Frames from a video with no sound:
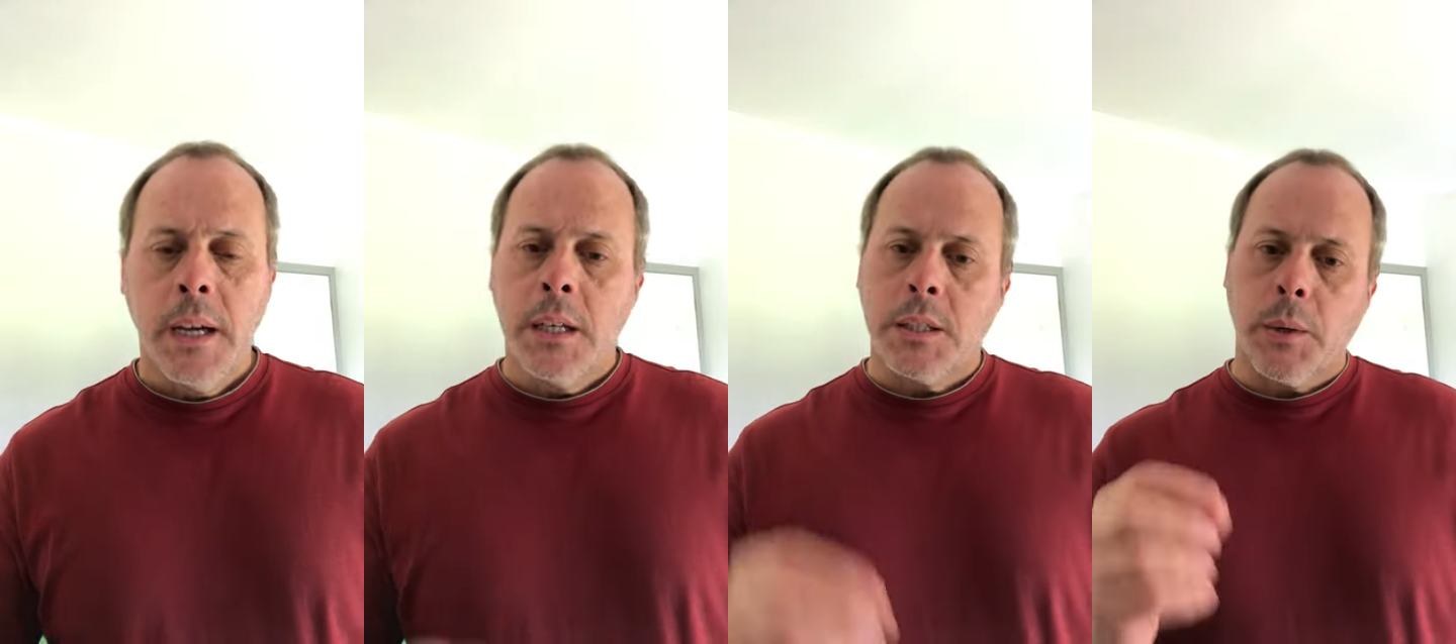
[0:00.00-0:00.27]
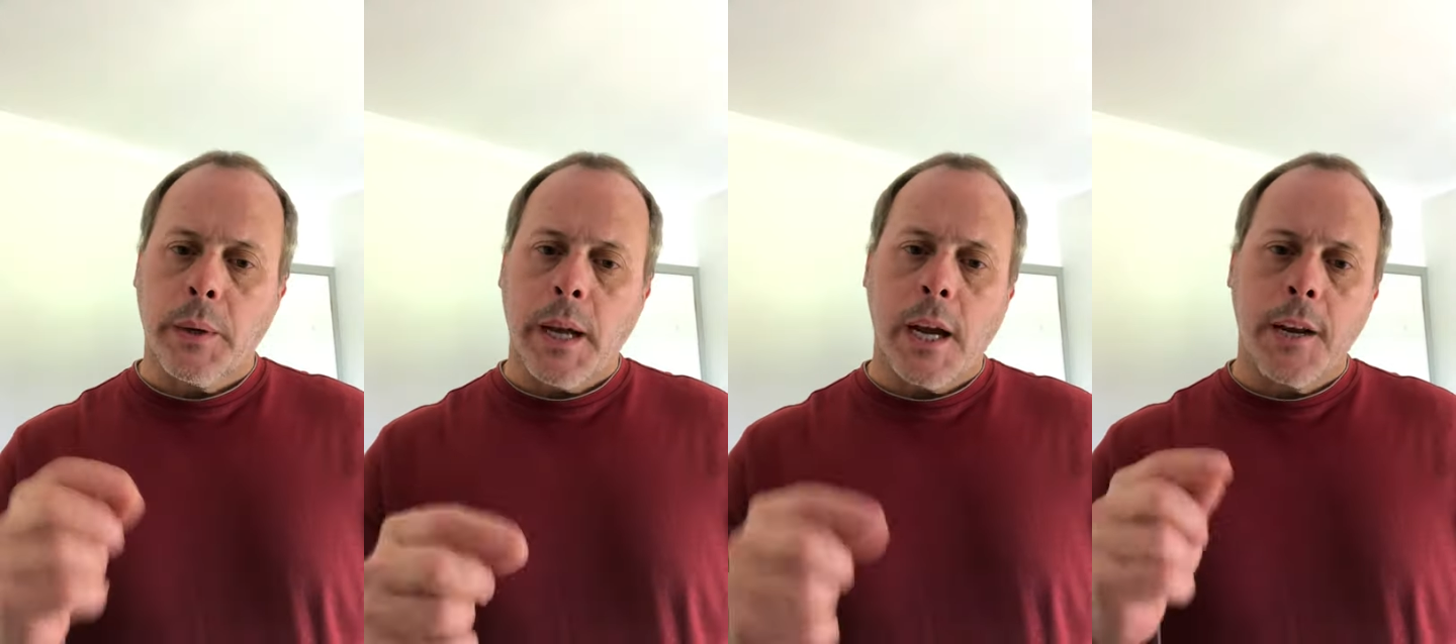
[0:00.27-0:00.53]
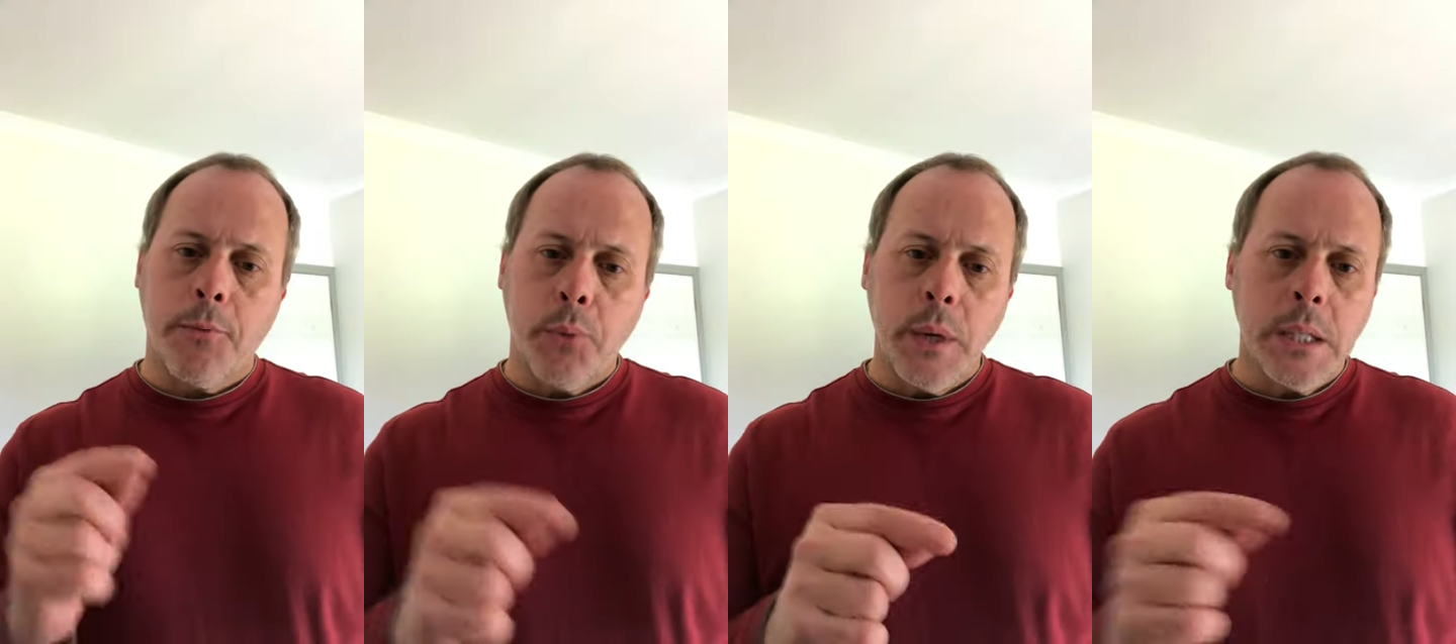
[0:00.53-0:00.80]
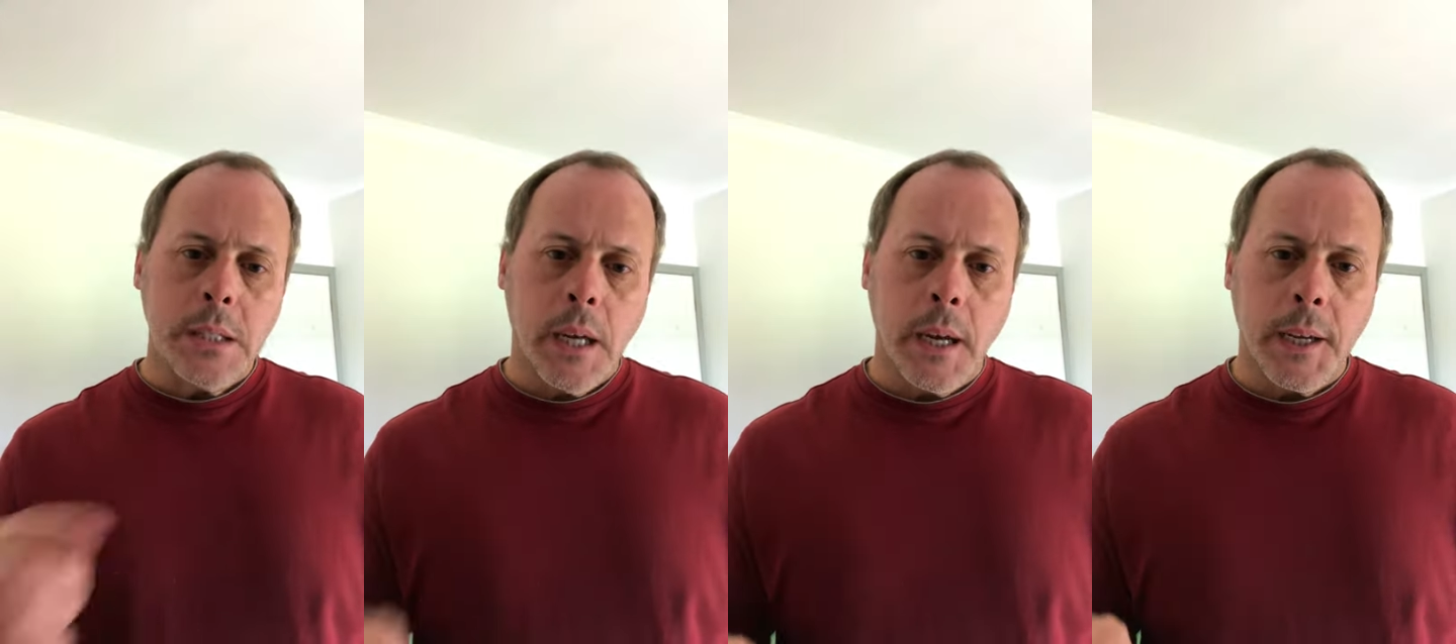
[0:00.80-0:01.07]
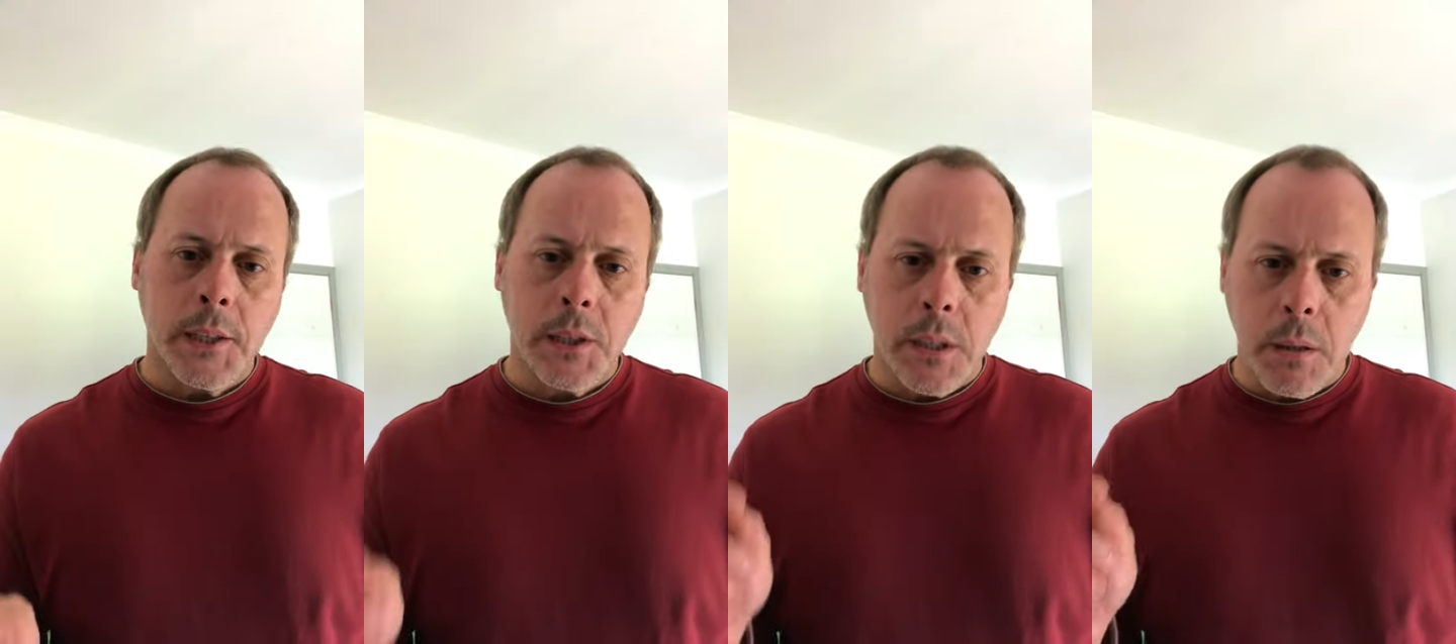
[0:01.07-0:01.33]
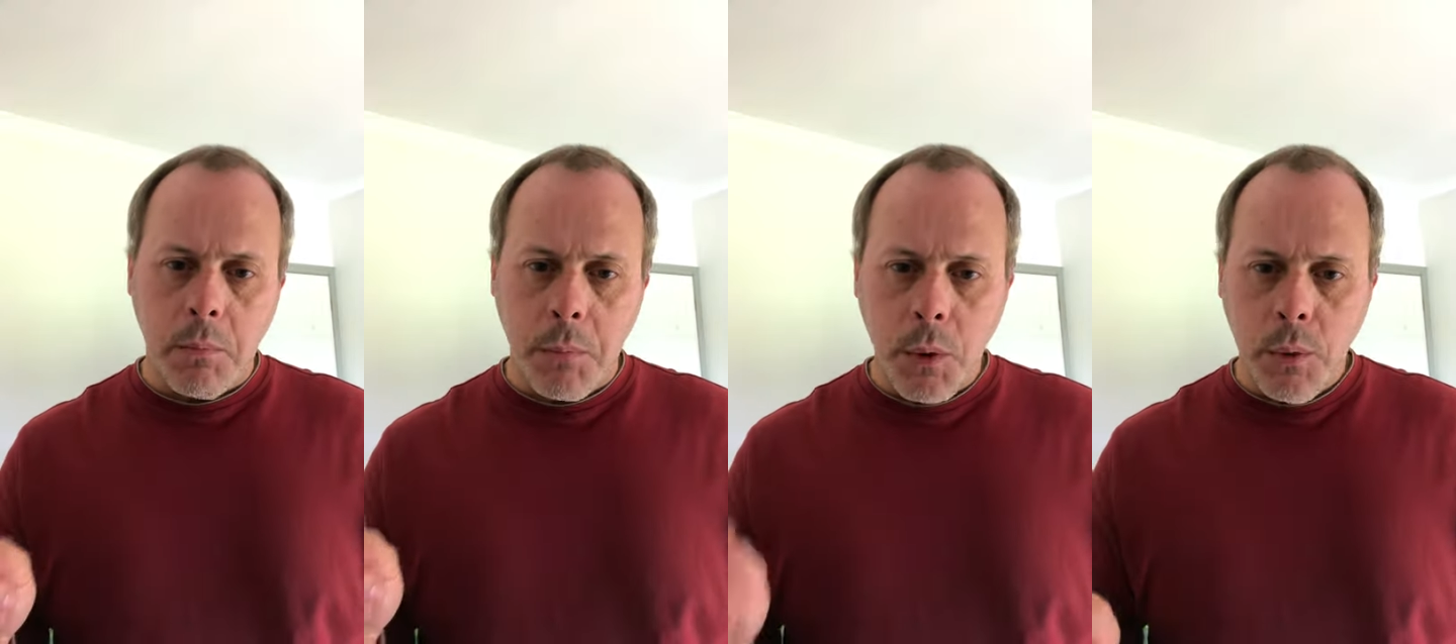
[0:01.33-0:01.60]
So again, if we're saying it's
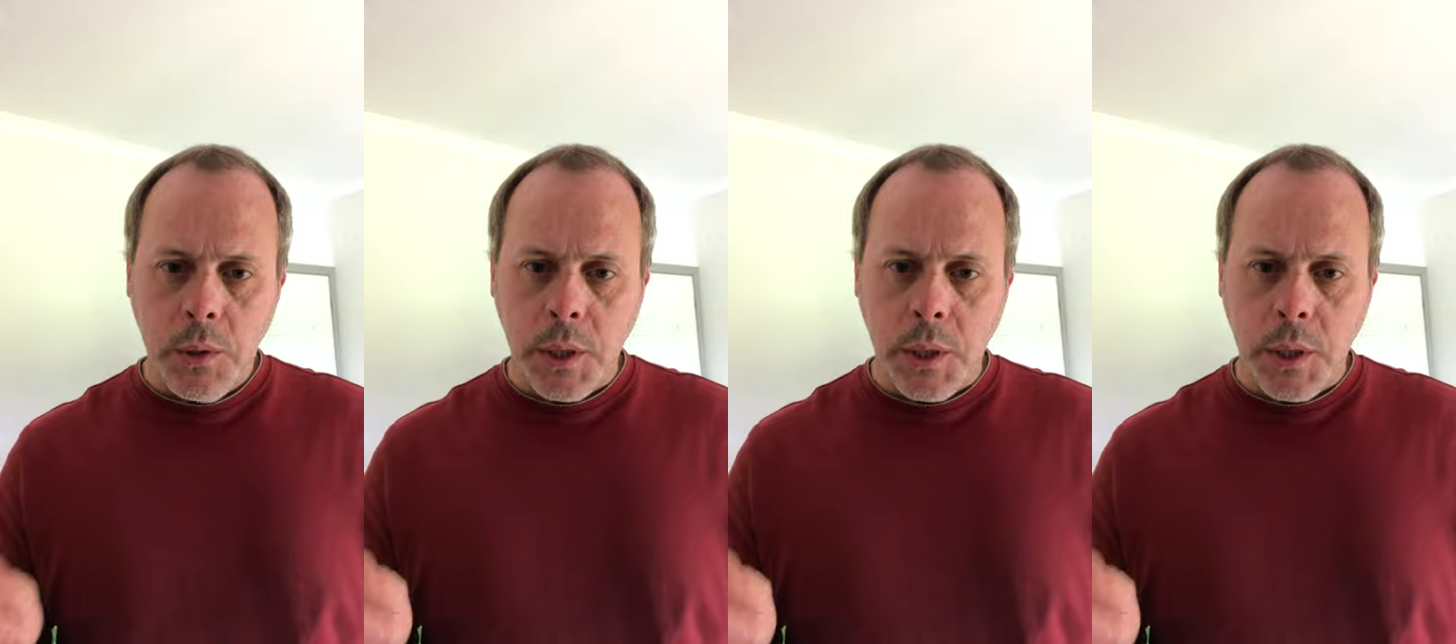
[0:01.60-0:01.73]
the immune